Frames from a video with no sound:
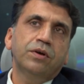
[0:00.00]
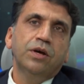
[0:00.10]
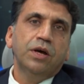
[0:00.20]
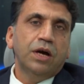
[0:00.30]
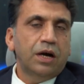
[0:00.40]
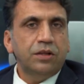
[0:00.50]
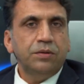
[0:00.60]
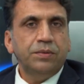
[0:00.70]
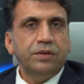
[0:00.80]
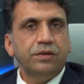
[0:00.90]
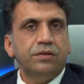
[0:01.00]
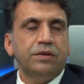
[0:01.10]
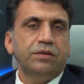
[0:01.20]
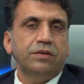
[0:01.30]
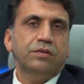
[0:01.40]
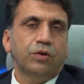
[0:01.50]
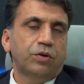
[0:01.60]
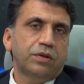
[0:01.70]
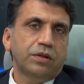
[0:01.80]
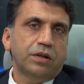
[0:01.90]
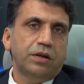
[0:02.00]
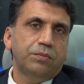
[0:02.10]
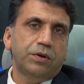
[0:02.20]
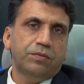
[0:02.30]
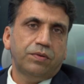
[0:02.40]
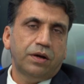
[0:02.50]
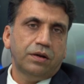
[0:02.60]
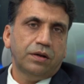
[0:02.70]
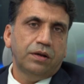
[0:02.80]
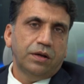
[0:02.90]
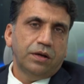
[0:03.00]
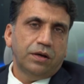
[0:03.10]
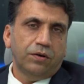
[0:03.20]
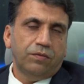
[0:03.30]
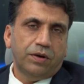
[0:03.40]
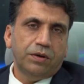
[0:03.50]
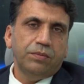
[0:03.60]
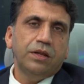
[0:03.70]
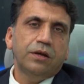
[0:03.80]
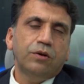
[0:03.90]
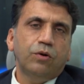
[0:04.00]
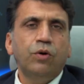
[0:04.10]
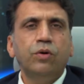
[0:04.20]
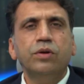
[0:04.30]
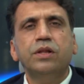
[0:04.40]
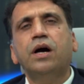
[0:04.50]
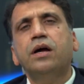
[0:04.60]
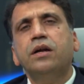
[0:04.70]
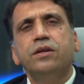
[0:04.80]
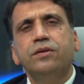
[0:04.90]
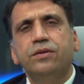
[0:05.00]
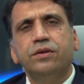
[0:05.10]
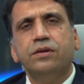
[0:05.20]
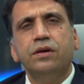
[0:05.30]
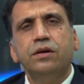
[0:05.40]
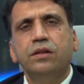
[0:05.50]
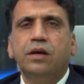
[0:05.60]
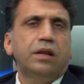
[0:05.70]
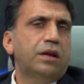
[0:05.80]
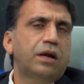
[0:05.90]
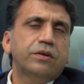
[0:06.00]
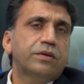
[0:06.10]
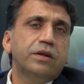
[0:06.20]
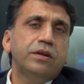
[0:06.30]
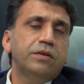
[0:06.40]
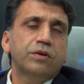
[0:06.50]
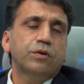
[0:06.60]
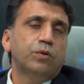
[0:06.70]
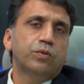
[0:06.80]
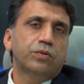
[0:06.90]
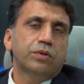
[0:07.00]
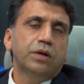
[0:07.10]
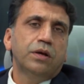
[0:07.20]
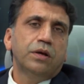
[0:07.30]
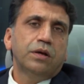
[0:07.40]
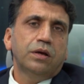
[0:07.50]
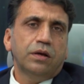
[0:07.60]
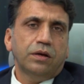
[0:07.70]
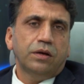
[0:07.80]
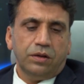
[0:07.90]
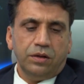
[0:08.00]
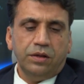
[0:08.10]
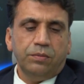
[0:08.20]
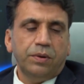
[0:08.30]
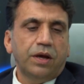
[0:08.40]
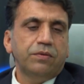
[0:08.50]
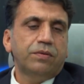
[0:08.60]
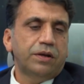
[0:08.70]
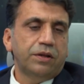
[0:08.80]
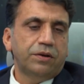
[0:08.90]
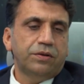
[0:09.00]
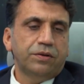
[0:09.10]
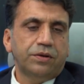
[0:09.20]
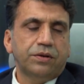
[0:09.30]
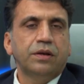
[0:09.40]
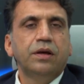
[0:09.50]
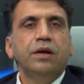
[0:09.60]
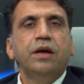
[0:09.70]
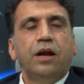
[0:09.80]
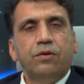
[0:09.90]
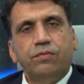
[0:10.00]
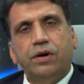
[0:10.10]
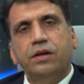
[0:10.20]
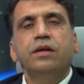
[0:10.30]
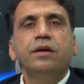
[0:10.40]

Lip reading: other businesses crossing the limit for 1 million, or they are already registered, they cannot still even close, apply for deregistration. And one thing,